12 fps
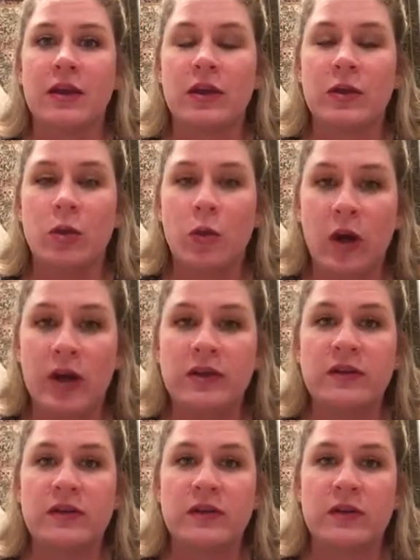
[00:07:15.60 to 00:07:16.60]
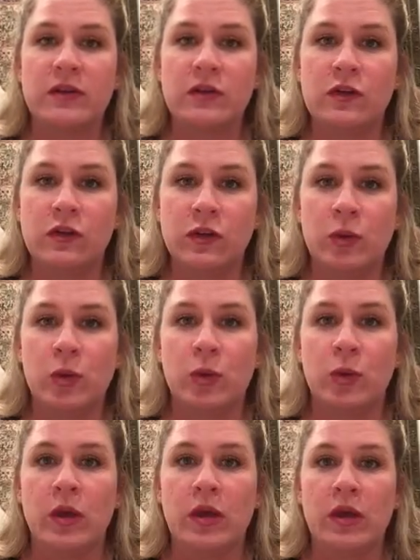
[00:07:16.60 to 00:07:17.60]
You want
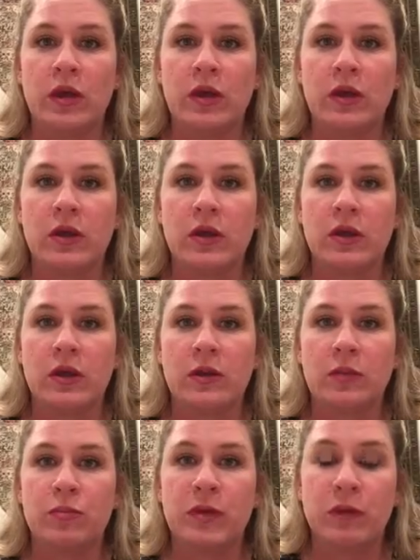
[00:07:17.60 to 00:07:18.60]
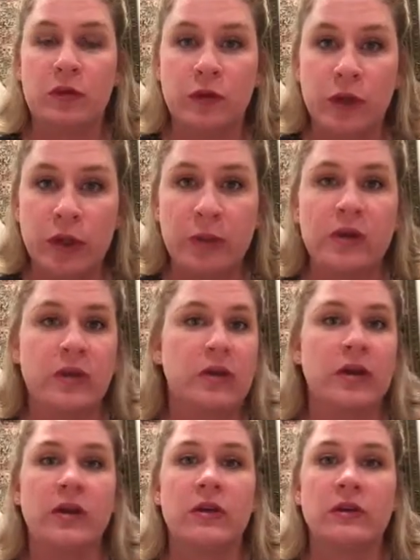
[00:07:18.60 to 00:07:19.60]
to be reviewing
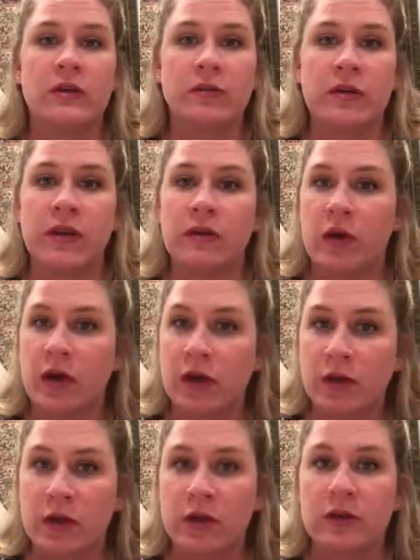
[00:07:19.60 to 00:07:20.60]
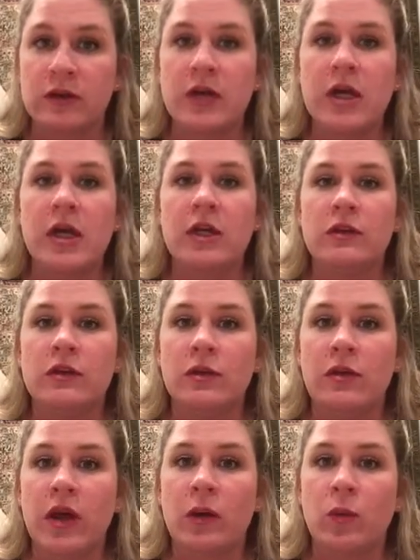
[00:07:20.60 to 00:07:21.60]
material, stuff that they've already learned,
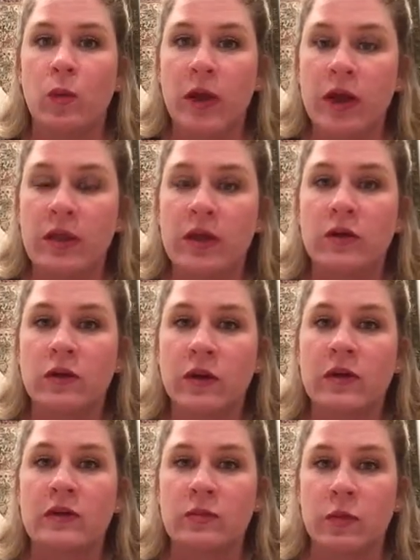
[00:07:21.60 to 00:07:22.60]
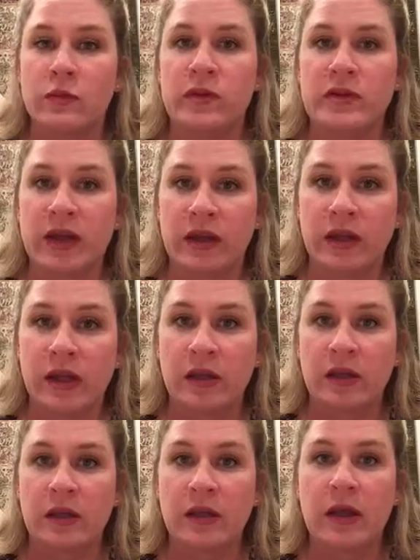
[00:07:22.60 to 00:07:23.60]
so that when they're doing this movement
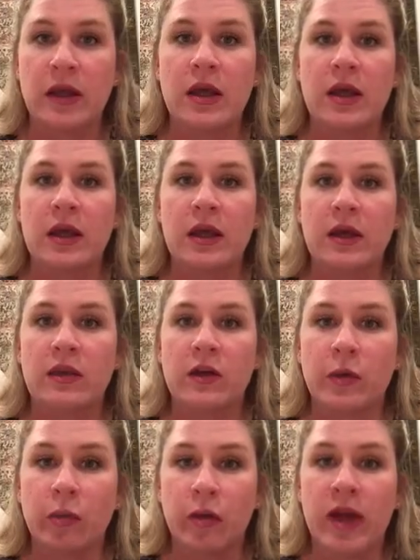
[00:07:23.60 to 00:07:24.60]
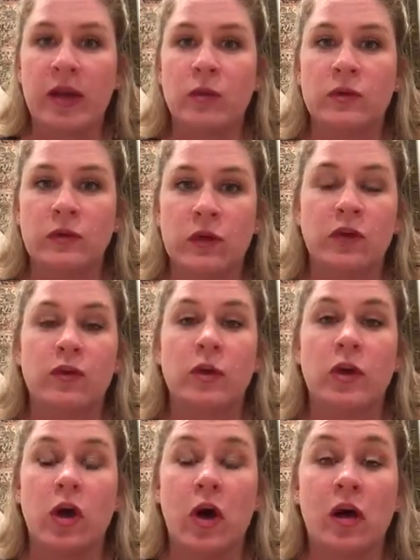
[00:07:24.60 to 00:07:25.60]
technique, their brain will start to
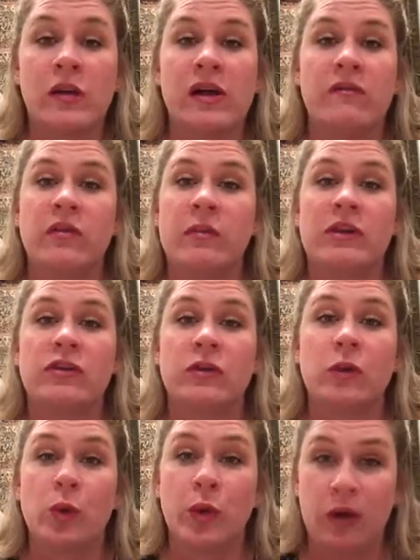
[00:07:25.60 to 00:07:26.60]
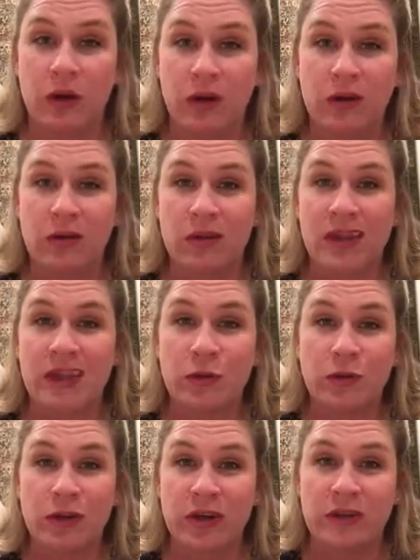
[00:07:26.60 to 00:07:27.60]
recall that information quicker. That's
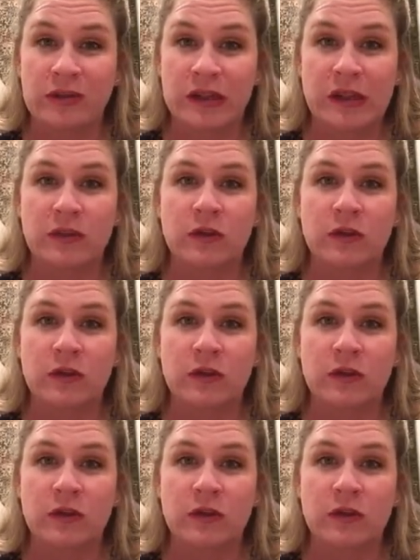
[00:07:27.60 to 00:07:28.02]
what you're going to see.